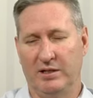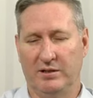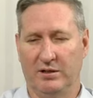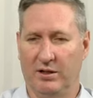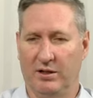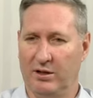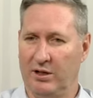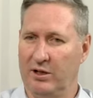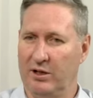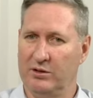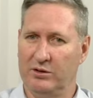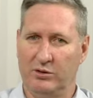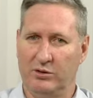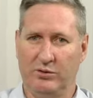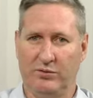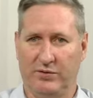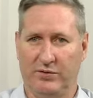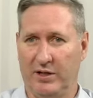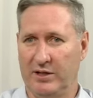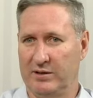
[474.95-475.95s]
So on those
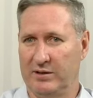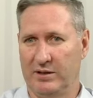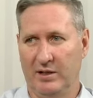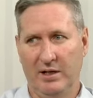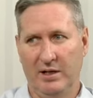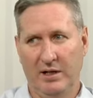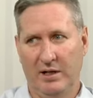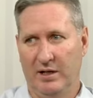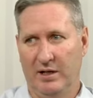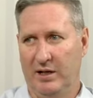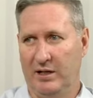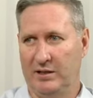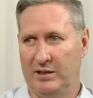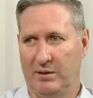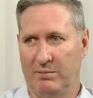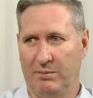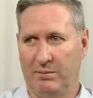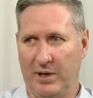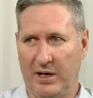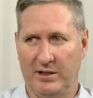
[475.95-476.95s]
two fronts, it's
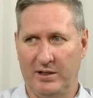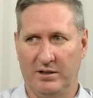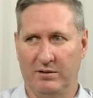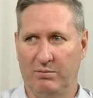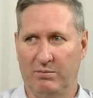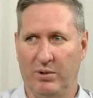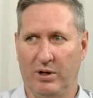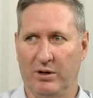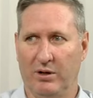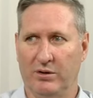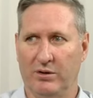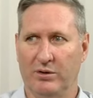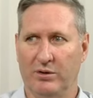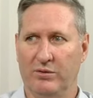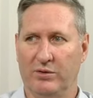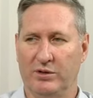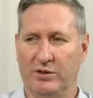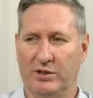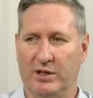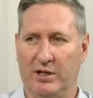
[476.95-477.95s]
a massive blow
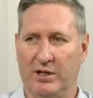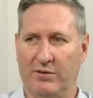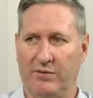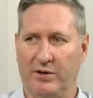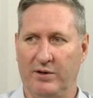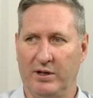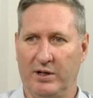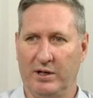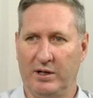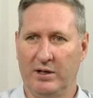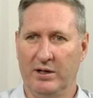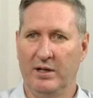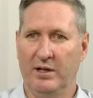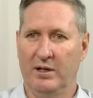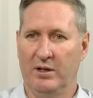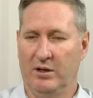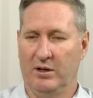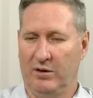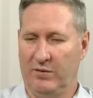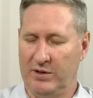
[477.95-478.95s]
for South Africa.
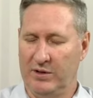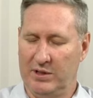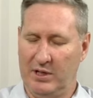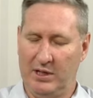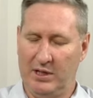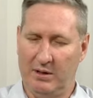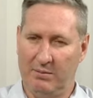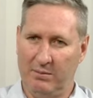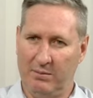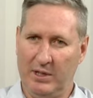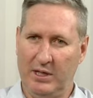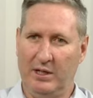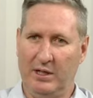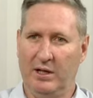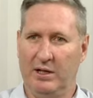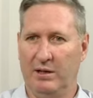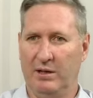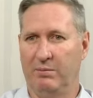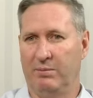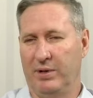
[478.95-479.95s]
Obviously, the
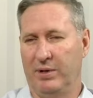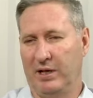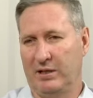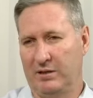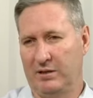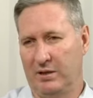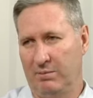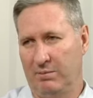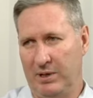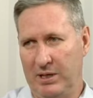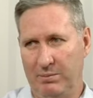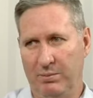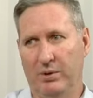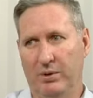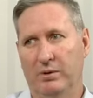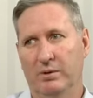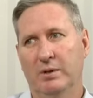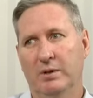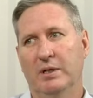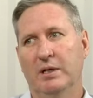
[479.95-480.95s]
immediate impacts the
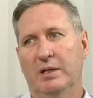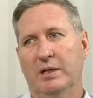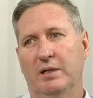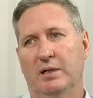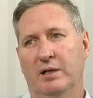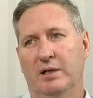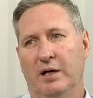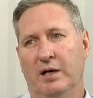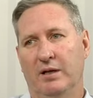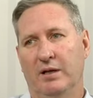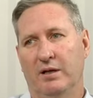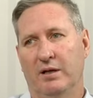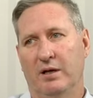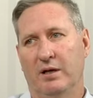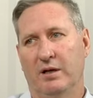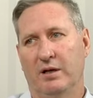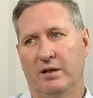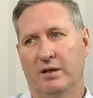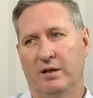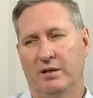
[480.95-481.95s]
people and
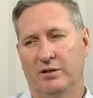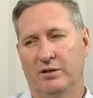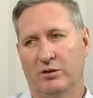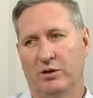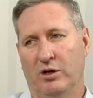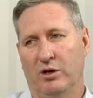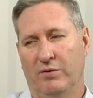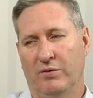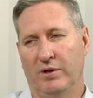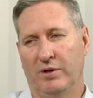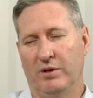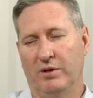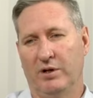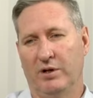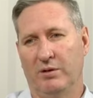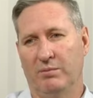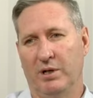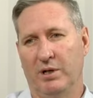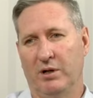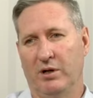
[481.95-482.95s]
the staff that are
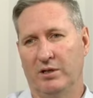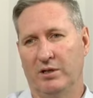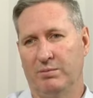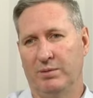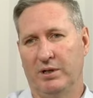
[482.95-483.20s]
going to be lost.